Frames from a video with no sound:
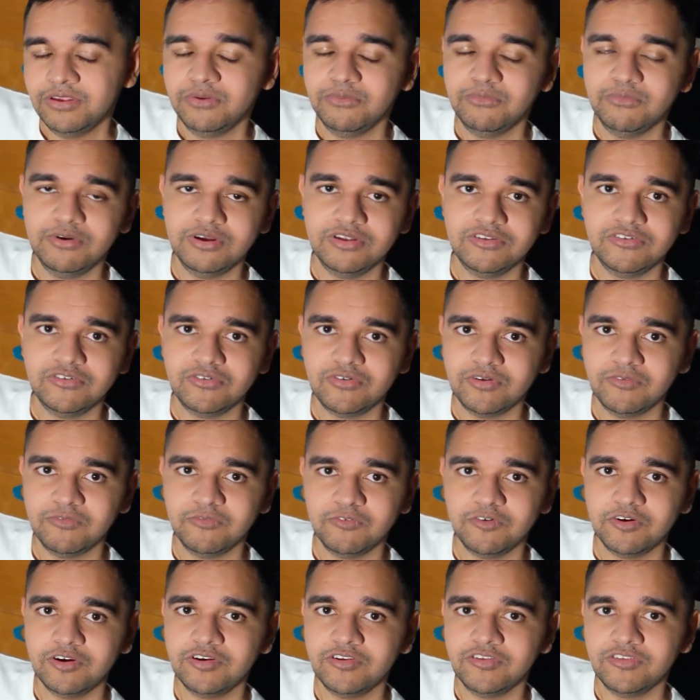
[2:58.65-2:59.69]
which
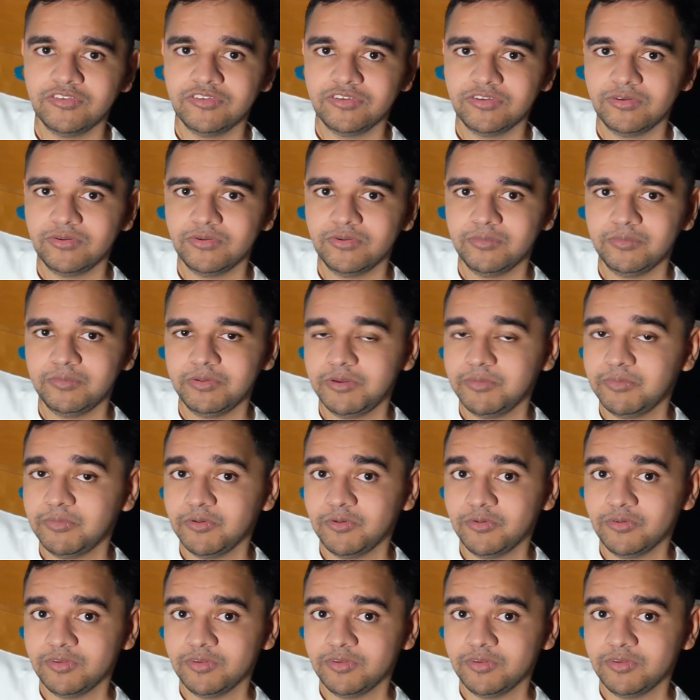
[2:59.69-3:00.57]
refers to people with